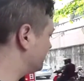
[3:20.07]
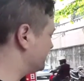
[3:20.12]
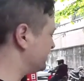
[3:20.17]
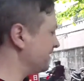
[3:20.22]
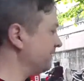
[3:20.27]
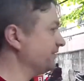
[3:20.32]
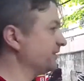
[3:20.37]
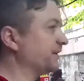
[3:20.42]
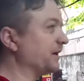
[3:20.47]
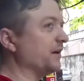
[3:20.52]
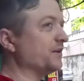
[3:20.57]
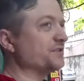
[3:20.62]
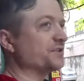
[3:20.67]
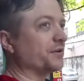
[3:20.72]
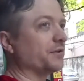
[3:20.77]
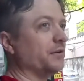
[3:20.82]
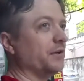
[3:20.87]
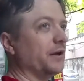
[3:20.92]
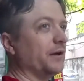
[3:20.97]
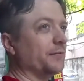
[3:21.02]
7,000
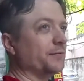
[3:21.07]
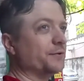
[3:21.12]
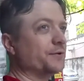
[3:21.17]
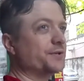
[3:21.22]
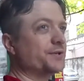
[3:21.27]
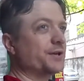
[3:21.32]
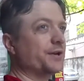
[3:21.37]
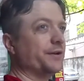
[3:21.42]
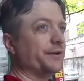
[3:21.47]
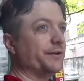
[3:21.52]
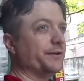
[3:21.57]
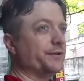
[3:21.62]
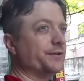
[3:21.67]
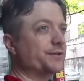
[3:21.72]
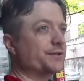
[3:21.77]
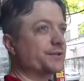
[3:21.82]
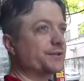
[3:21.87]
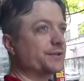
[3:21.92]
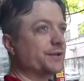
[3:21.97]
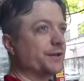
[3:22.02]
kilometers on
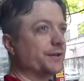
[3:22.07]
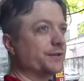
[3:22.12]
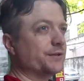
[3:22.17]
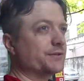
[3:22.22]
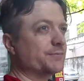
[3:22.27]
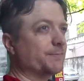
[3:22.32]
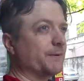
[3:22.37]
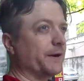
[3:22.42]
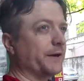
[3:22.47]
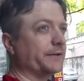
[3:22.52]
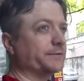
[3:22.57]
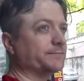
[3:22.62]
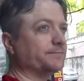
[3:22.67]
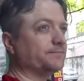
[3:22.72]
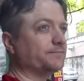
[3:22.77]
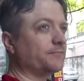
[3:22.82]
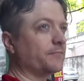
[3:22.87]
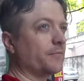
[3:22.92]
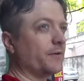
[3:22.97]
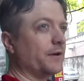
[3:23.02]
this bike,
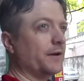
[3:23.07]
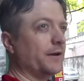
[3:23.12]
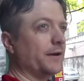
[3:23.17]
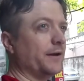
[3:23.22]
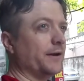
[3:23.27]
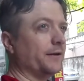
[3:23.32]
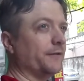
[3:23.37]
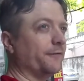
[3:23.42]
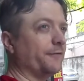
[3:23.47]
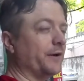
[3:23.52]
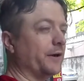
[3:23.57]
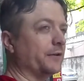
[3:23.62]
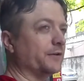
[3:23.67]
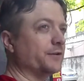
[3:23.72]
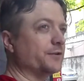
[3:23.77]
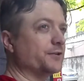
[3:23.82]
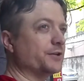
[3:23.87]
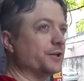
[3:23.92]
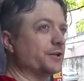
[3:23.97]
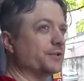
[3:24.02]
I had to finally
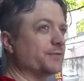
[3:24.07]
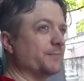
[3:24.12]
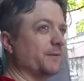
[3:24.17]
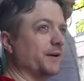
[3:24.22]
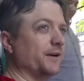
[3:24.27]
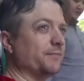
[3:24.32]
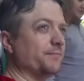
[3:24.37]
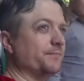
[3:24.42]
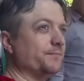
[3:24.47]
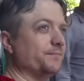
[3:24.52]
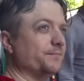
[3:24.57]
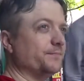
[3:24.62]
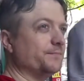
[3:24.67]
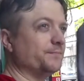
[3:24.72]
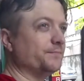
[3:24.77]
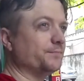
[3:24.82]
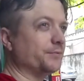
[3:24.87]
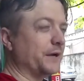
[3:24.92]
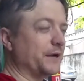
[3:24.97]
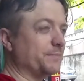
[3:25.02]
change my
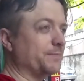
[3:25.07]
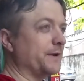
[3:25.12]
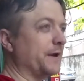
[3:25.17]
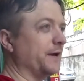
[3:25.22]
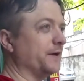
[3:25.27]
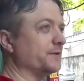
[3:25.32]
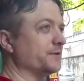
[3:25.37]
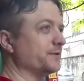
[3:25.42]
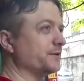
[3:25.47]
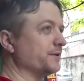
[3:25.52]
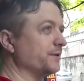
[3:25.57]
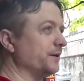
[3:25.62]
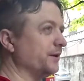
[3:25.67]
brake pads.